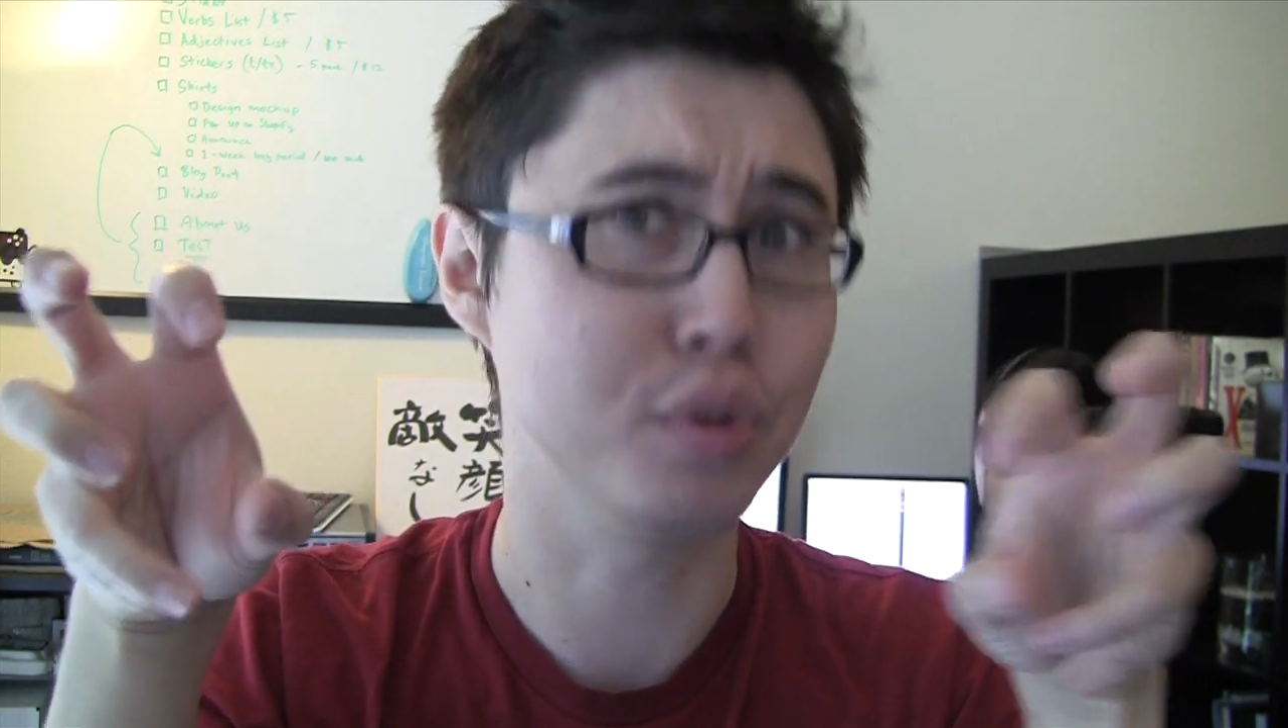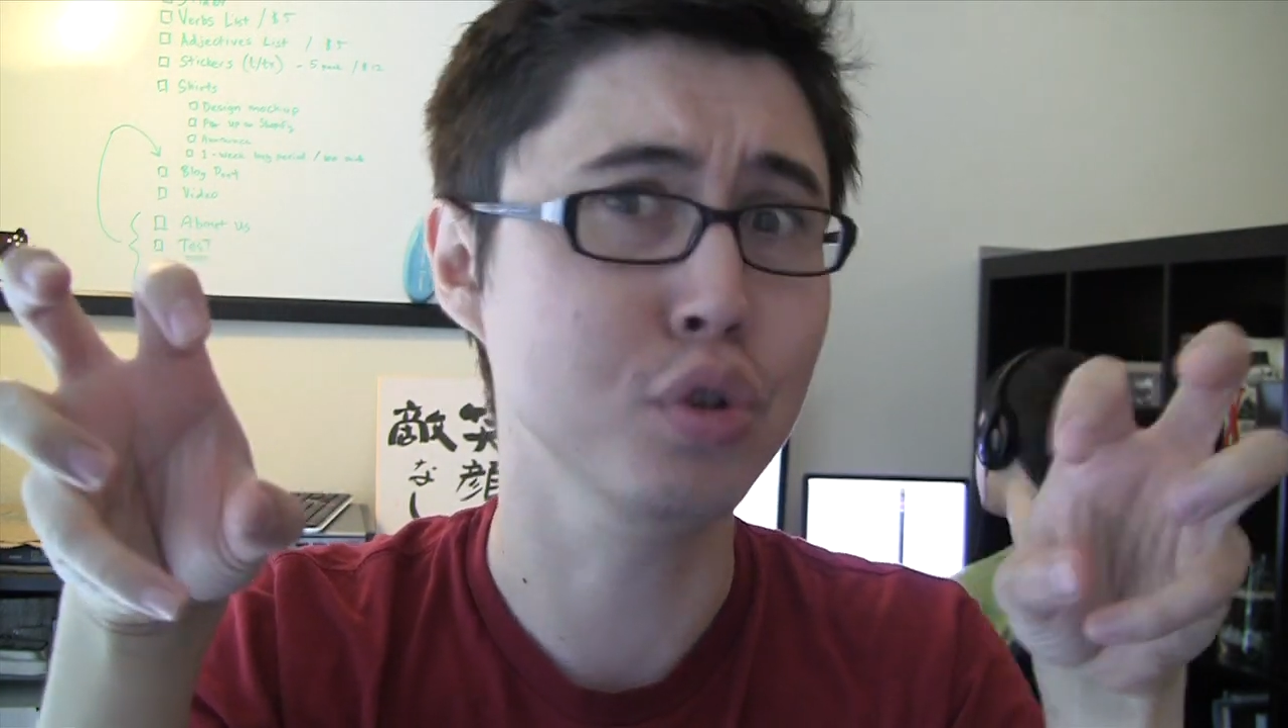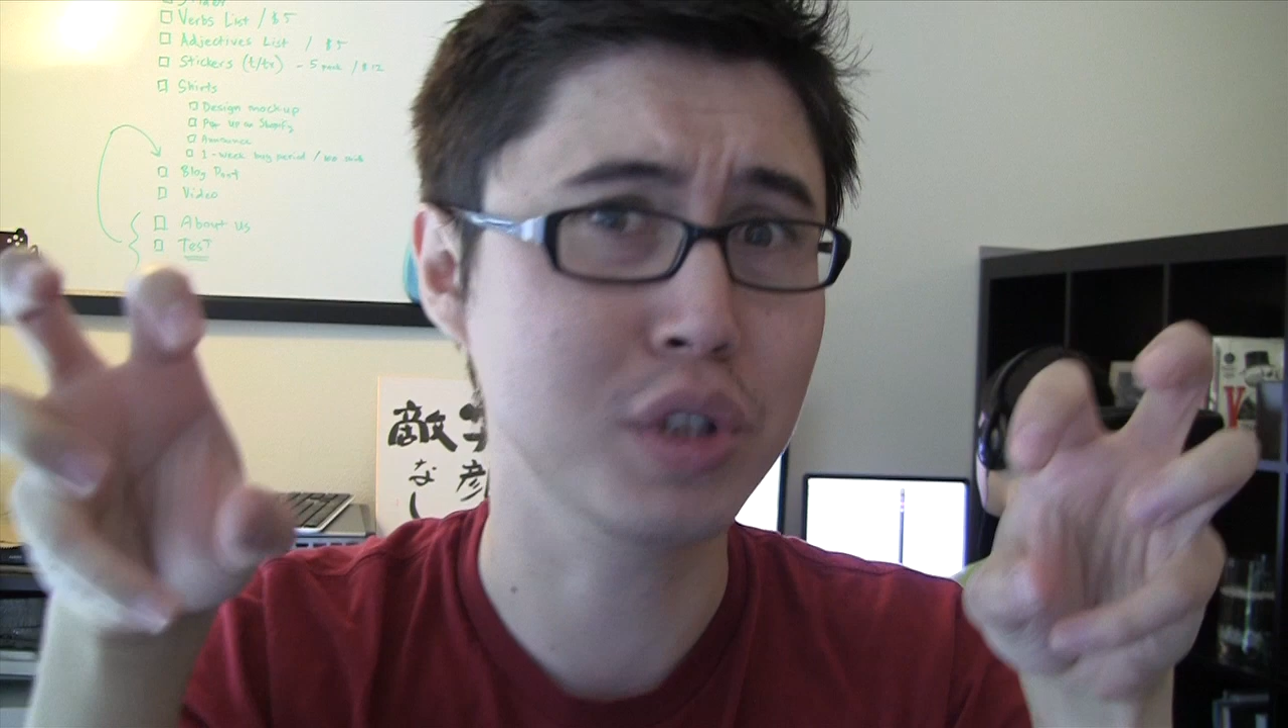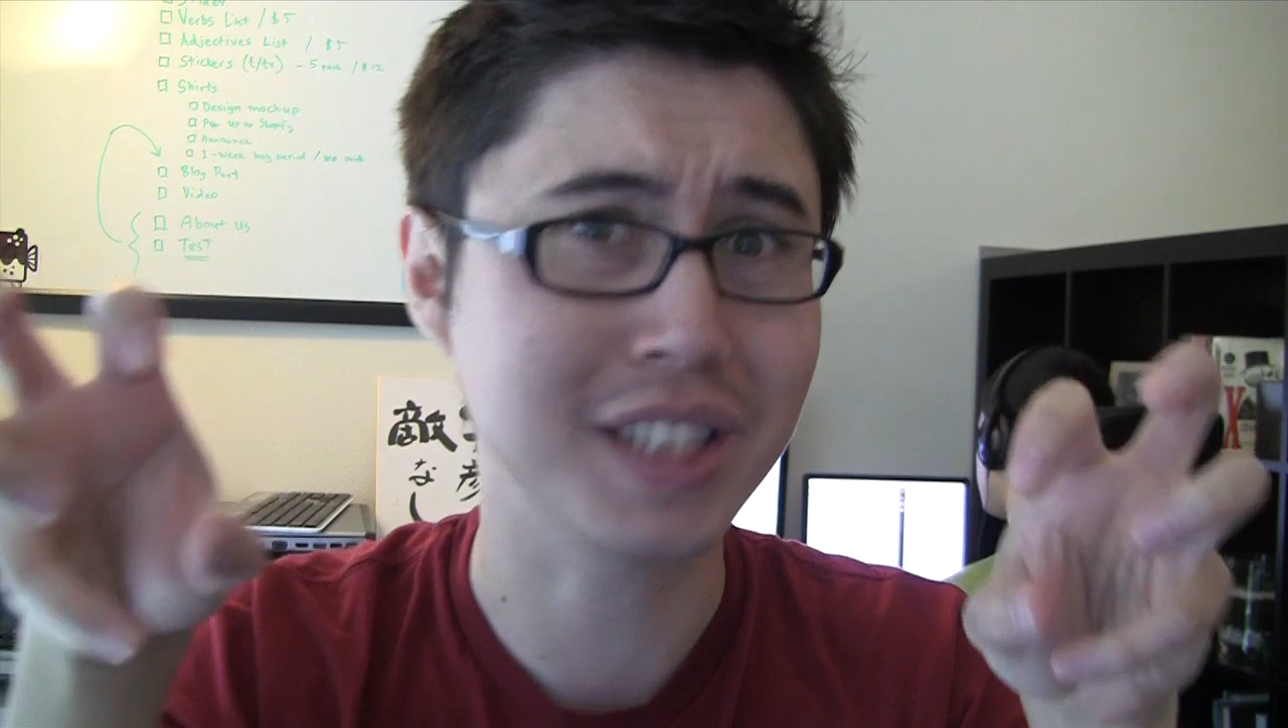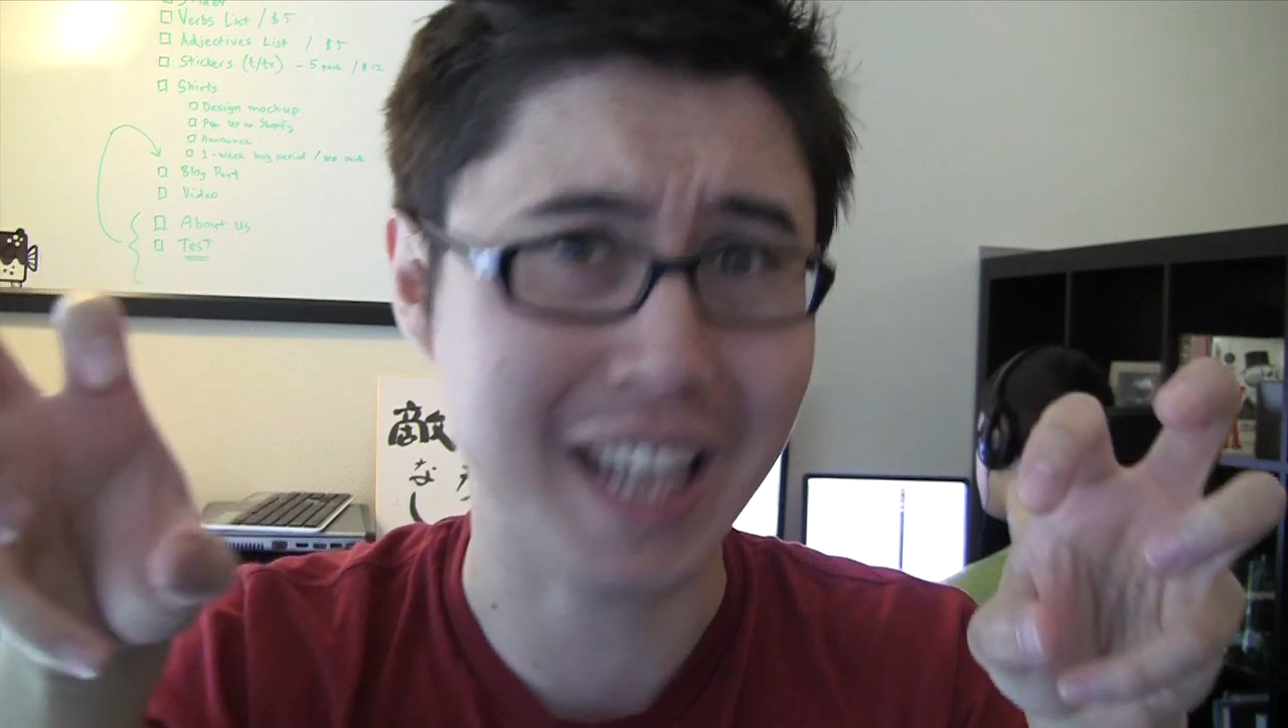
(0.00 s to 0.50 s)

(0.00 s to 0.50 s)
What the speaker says: Bruce